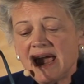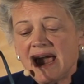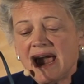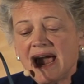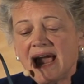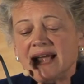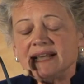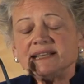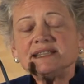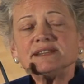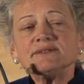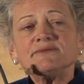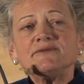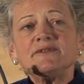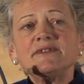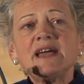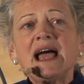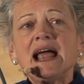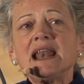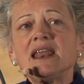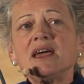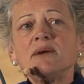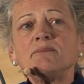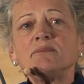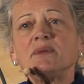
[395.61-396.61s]
and
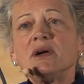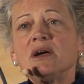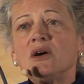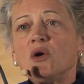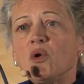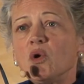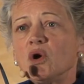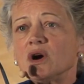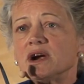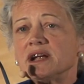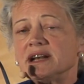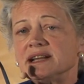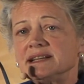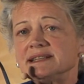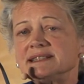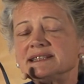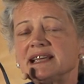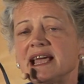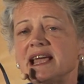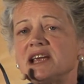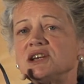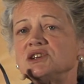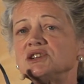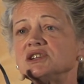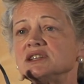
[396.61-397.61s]
develop
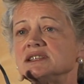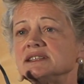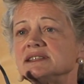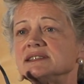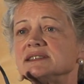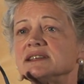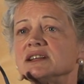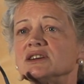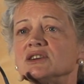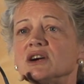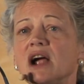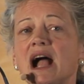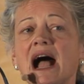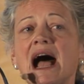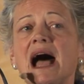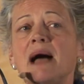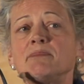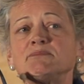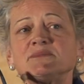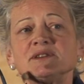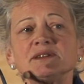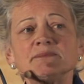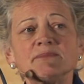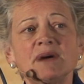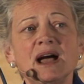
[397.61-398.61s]
organizations that are
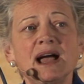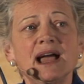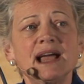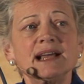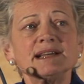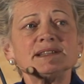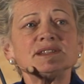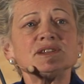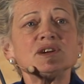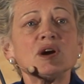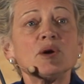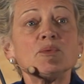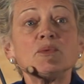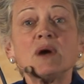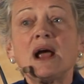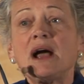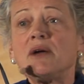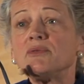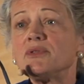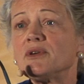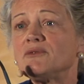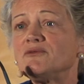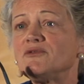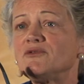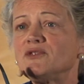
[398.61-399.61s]
optimized
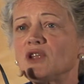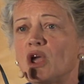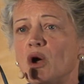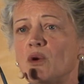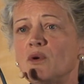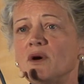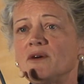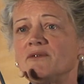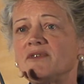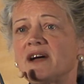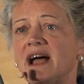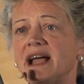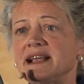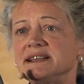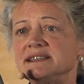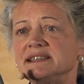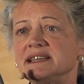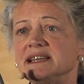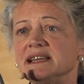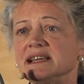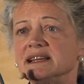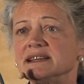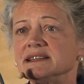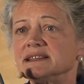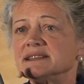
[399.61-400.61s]
around the flow of
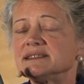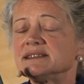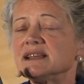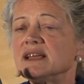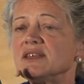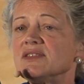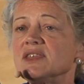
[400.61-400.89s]
ideas,